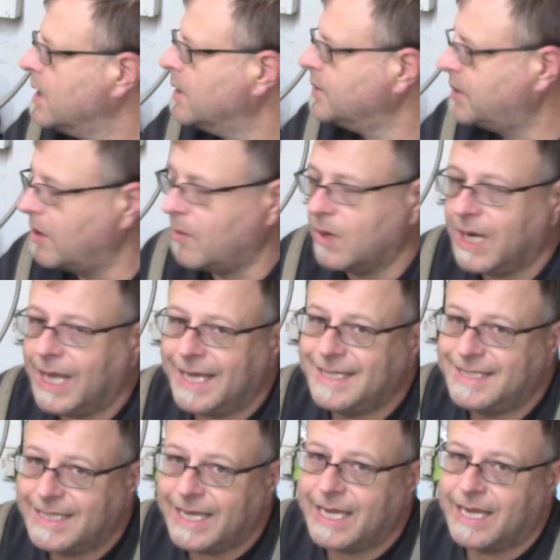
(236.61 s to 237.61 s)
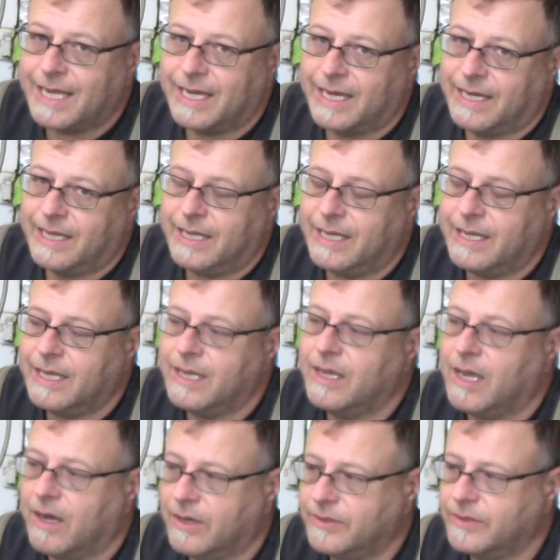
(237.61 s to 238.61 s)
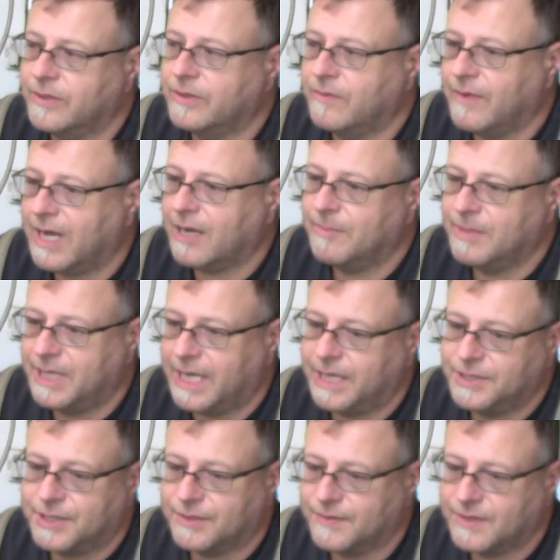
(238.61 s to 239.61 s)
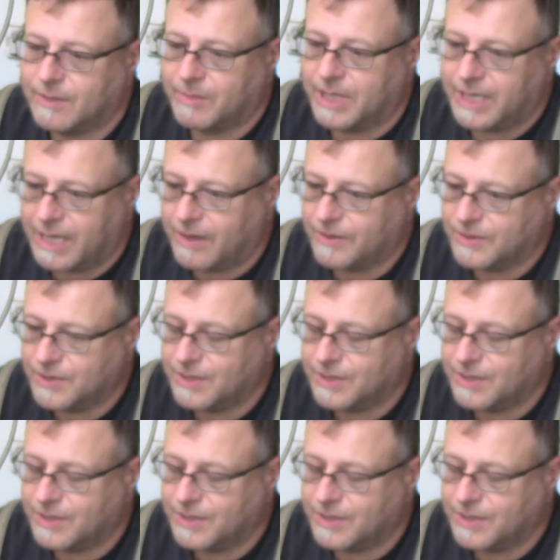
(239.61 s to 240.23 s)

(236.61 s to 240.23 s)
So what I did, under the recommendation of somebody else